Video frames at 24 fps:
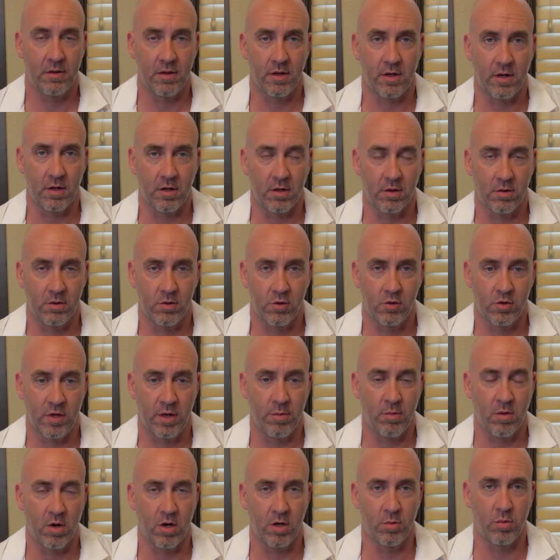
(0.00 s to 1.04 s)
they're
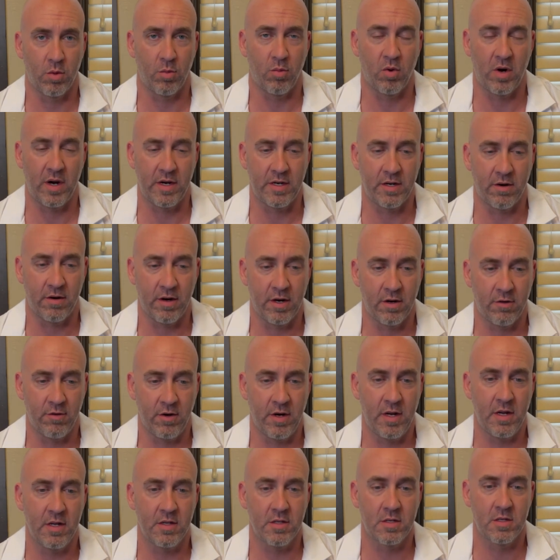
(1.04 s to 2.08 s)
trademarked proprietary
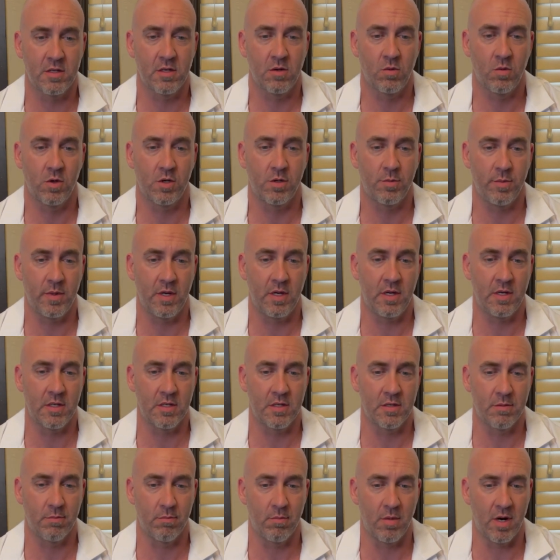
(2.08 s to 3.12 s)
ingredients, which
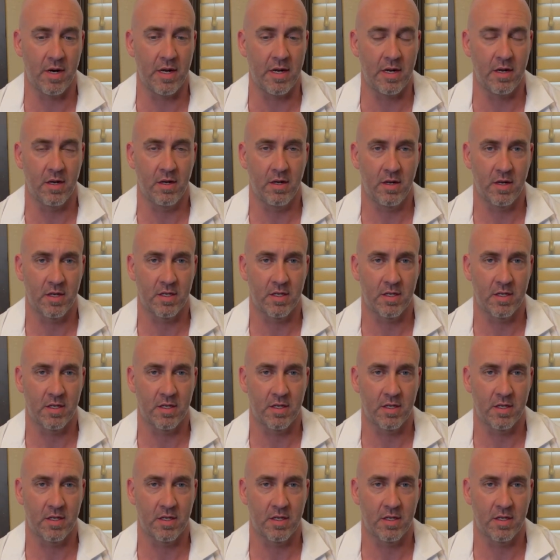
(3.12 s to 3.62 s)
means money,